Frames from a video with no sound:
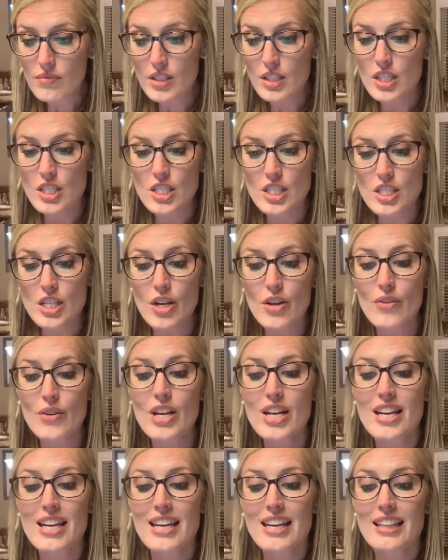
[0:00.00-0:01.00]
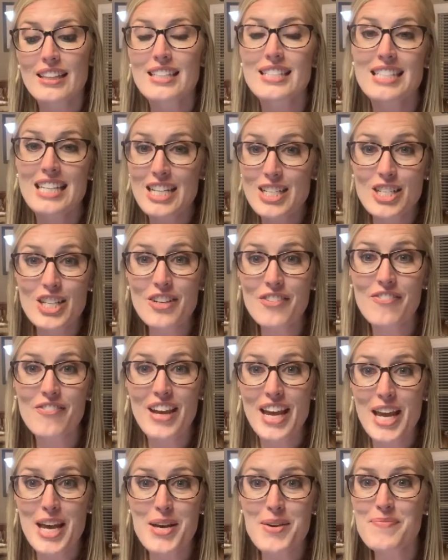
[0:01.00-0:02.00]
So the teaching
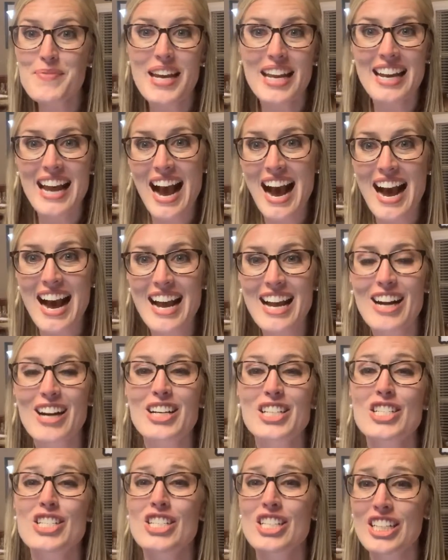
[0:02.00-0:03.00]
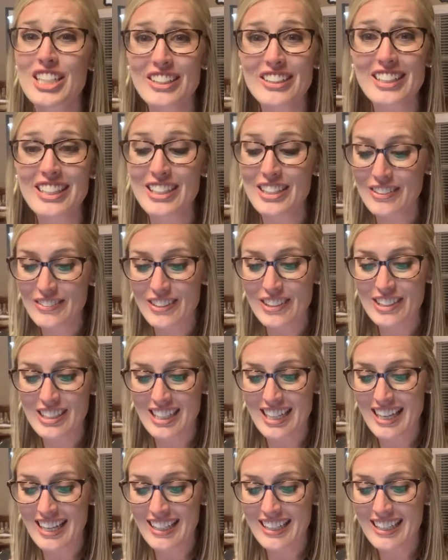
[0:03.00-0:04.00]
fam and I are cheering you on,